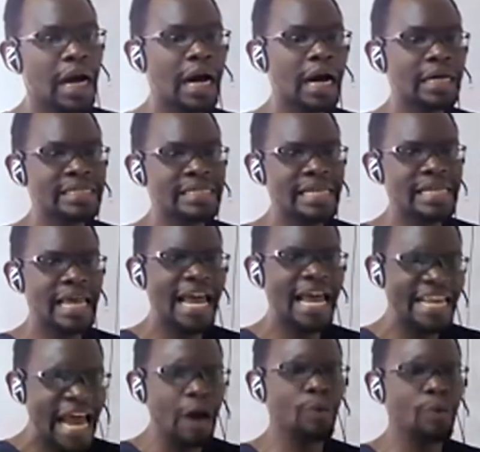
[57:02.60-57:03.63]
say,
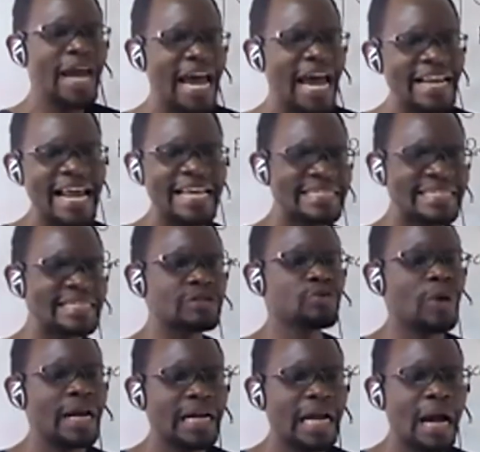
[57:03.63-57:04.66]
now where does this
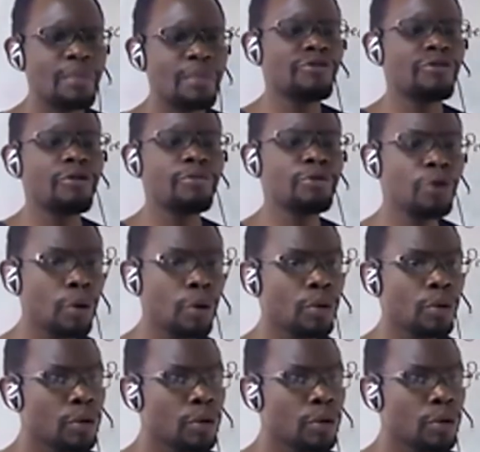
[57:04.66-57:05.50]
one come from? No,